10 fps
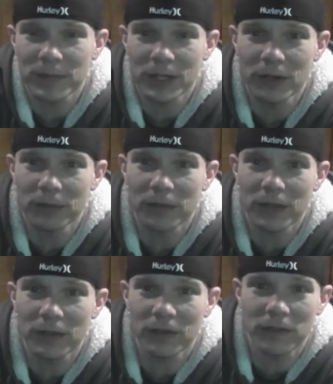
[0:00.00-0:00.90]
As
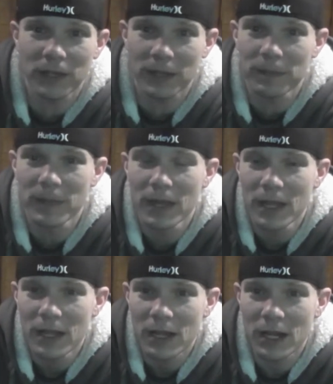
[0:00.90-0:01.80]
you can see,
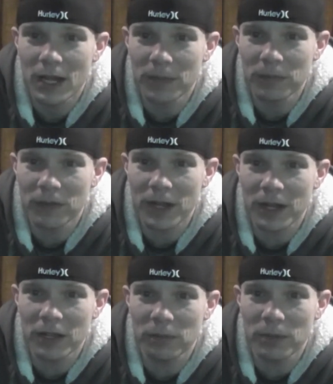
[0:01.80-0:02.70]
it's
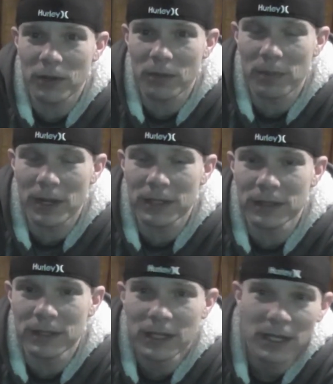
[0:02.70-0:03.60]
got a nice big old
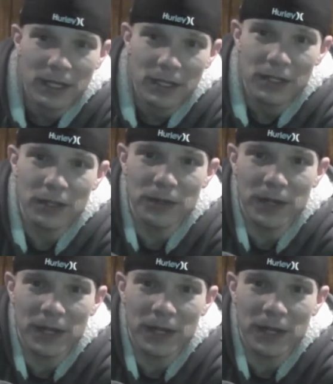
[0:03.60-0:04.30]
button. You